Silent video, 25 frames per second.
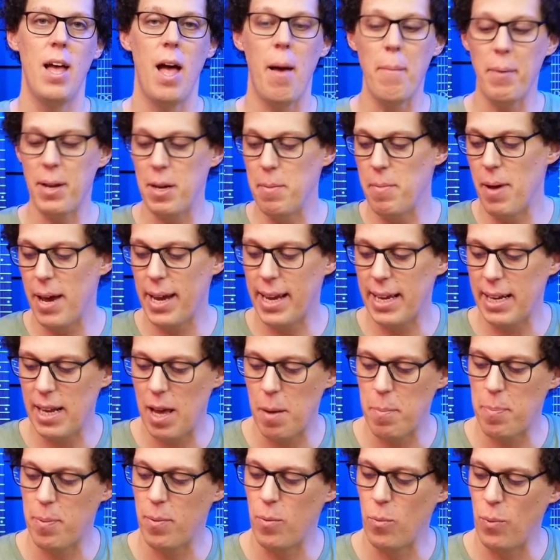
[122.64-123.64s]
I'm going to mic it
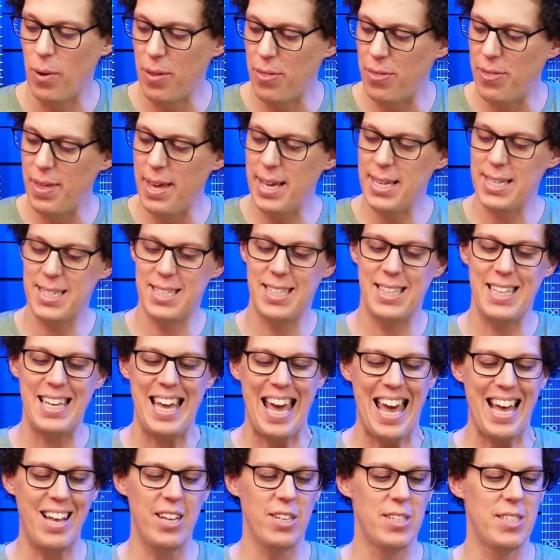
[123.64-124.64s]
up with this,
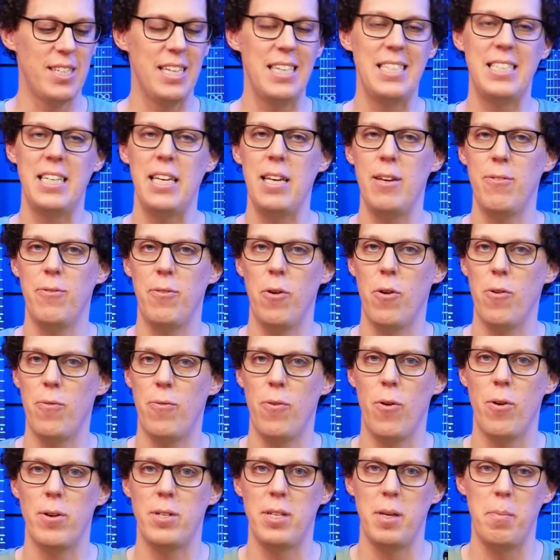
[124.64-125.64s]
the
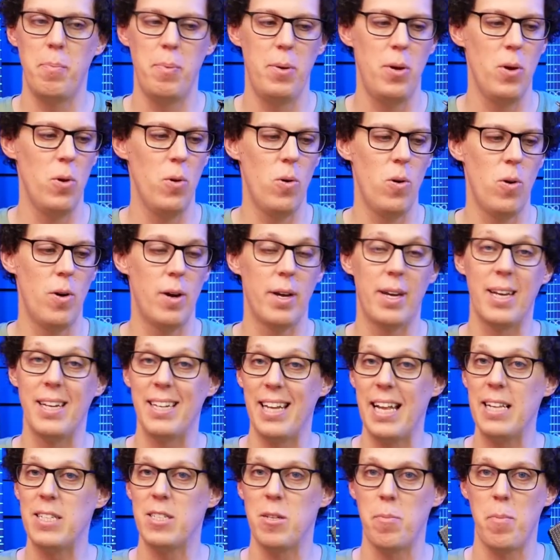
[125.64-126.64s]
LCT440 Pure
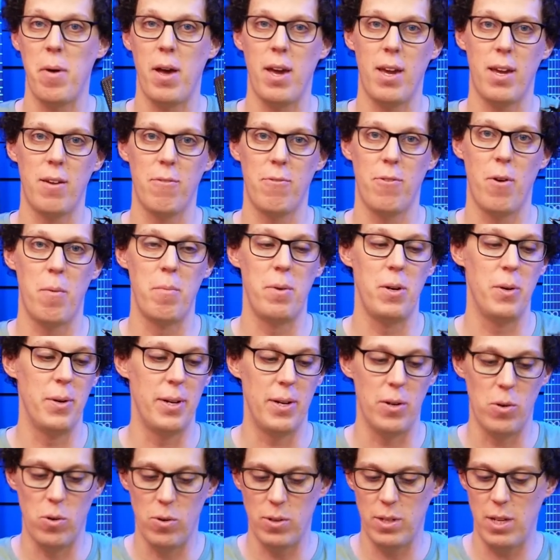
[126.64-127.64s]
condenser mic from
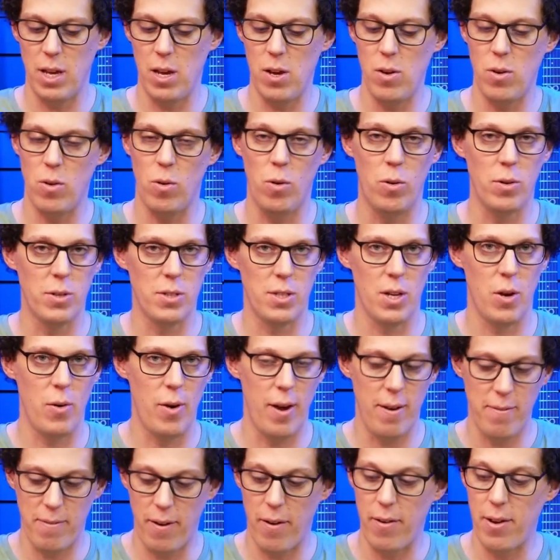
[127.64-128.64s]
Lewitt Audio, also
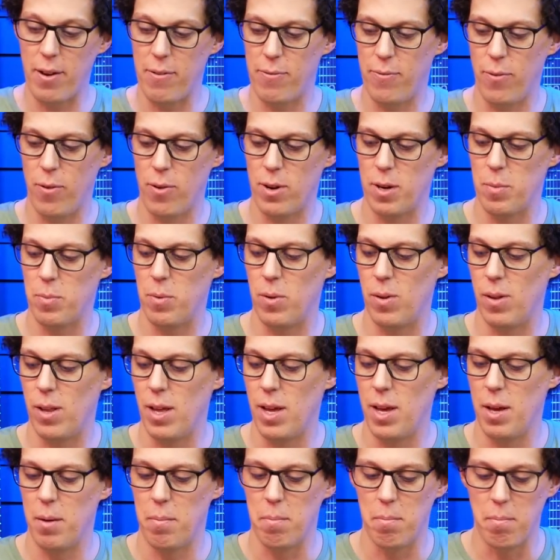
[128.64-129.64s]
a very affordable
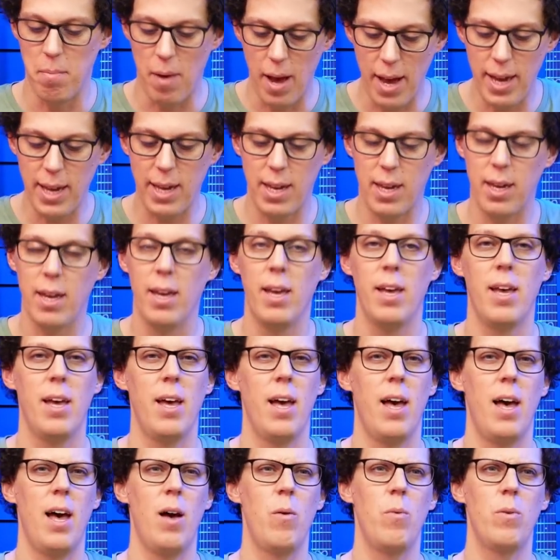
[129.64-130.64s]
mic.
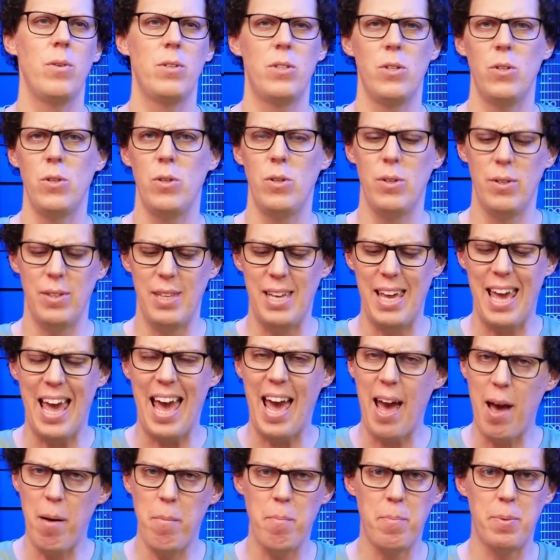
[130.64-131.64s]
We'll do the
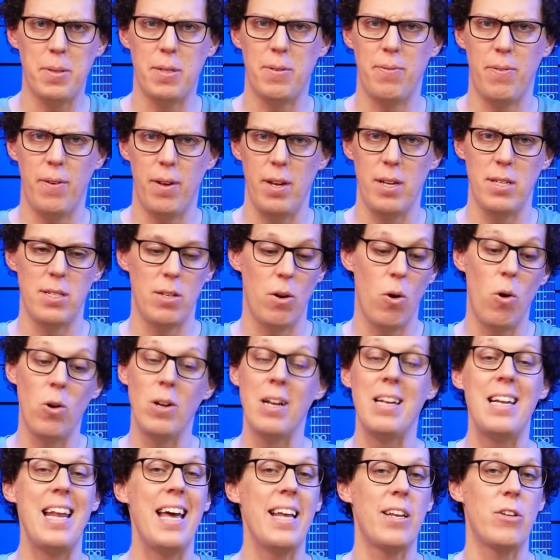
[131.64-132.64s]
amps first, so all
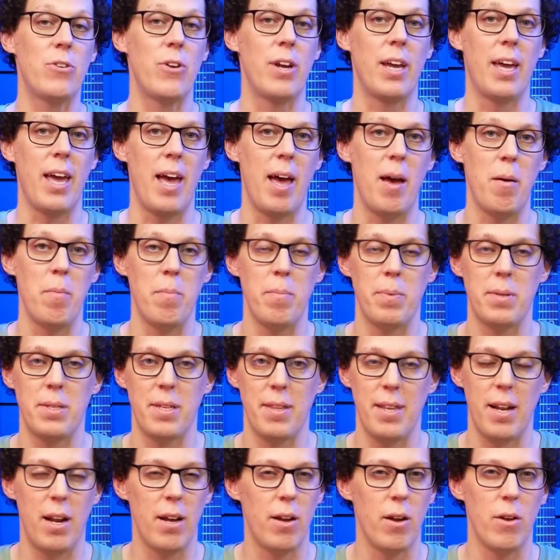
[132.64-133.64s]
electric amps.
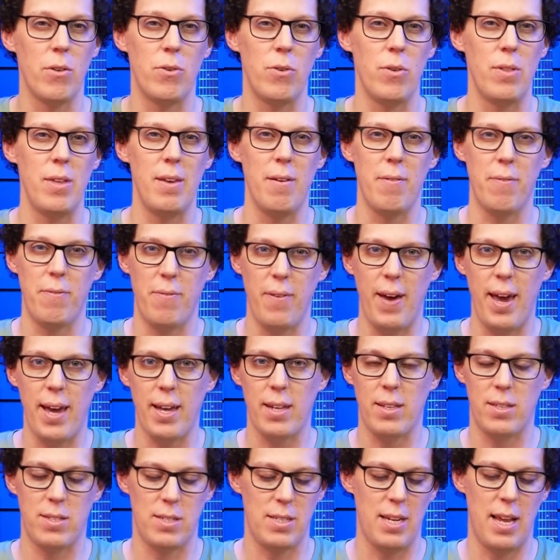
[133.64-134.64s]
Then I'll go through the
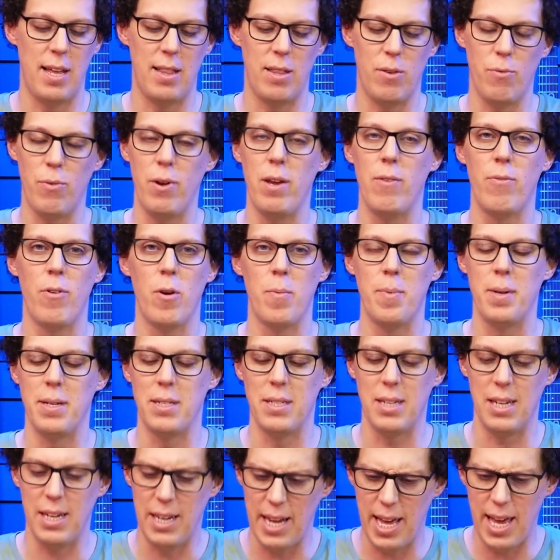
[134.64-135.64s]
effects and the reverb
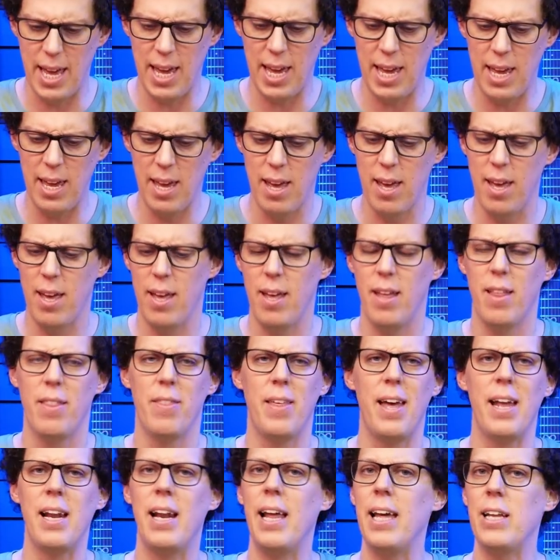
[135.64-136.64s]
and delay.
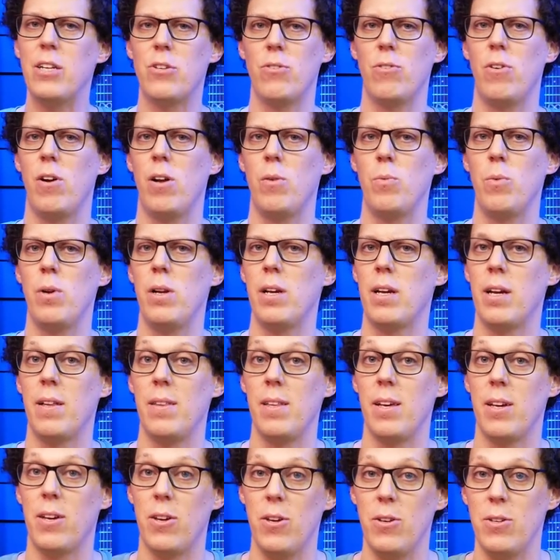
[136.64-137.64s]
Then later on, we'll look at
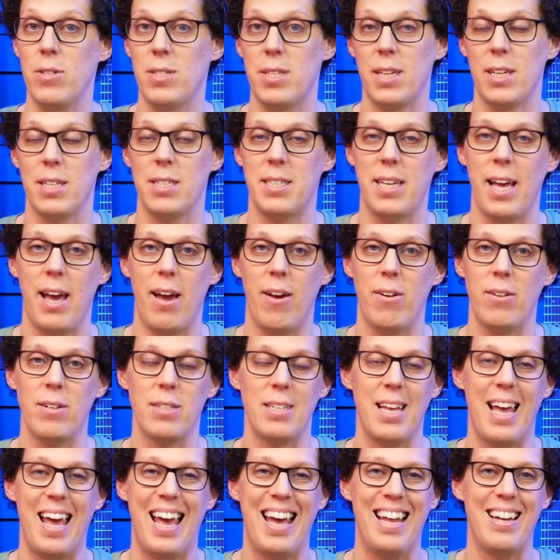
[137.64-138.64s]
the acoustic
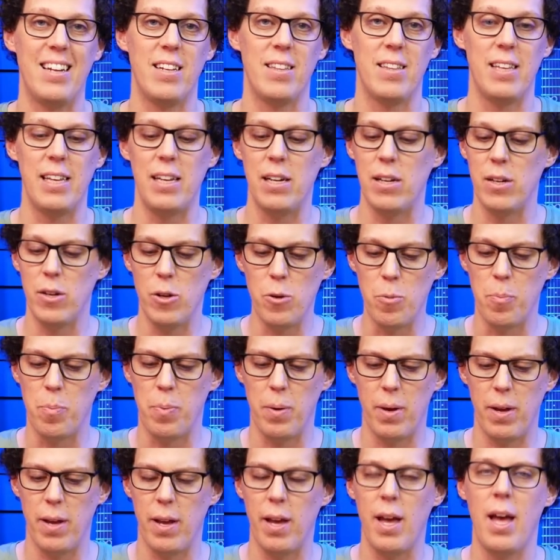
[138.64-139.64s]
sounds and the
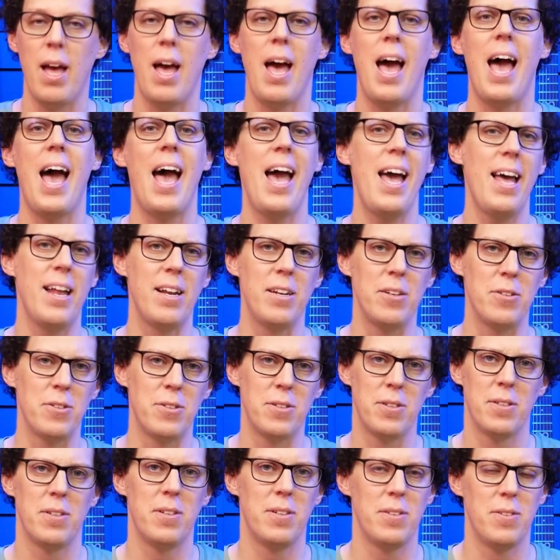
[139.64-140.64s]
looper
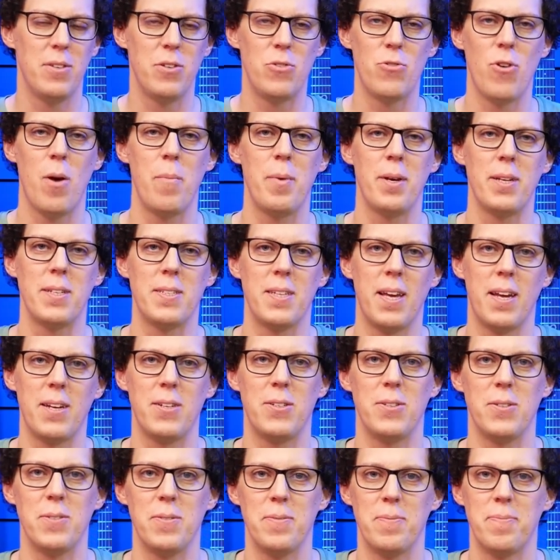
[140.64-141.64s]
and the drumming
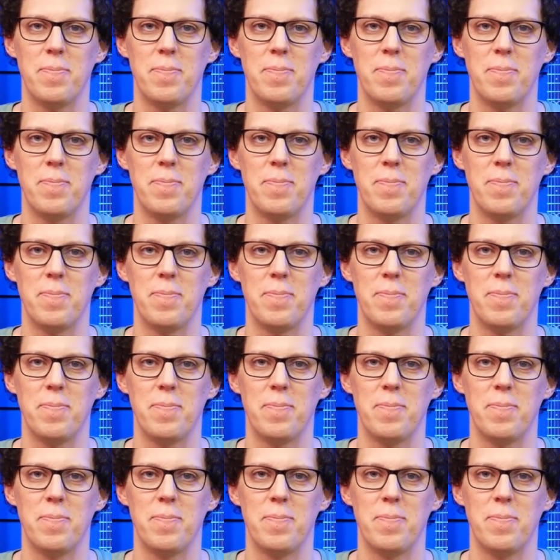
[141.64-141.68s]
section.